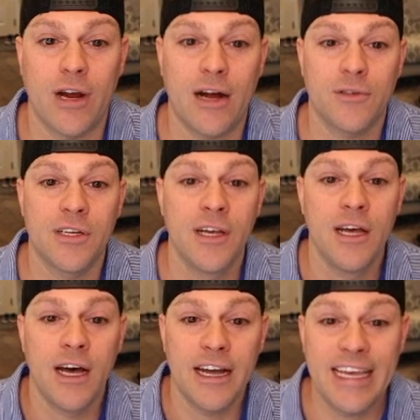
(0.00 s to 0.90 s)
route.
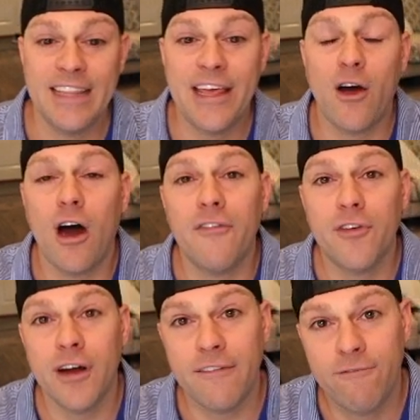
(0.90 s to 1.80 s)
Again, they
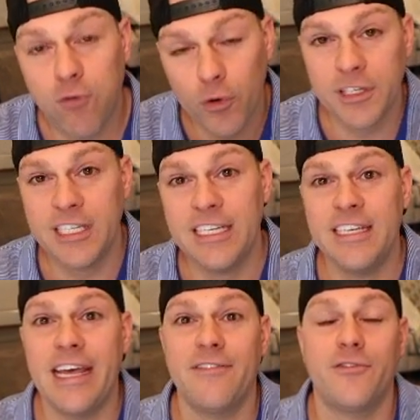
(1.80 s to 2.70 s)
offer a 14
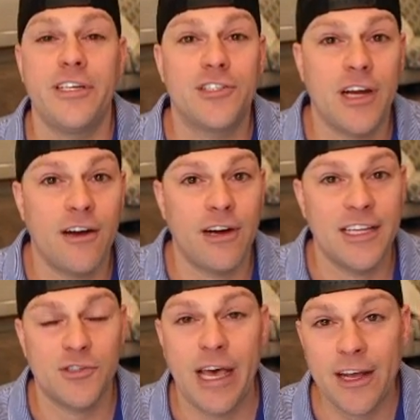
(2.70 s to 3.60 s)
day free trial,
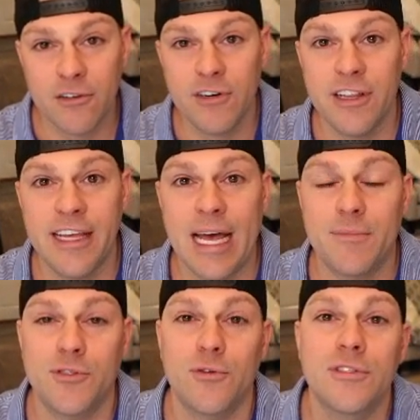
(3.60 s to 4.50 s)
guys. So head over to the
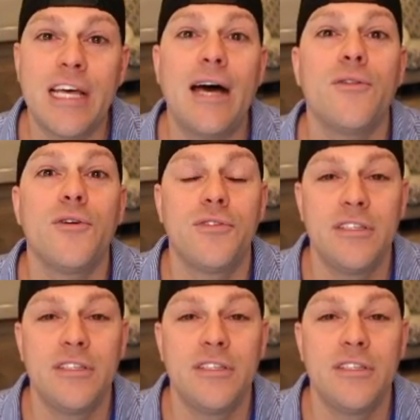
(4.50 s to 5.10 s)
App Store, download the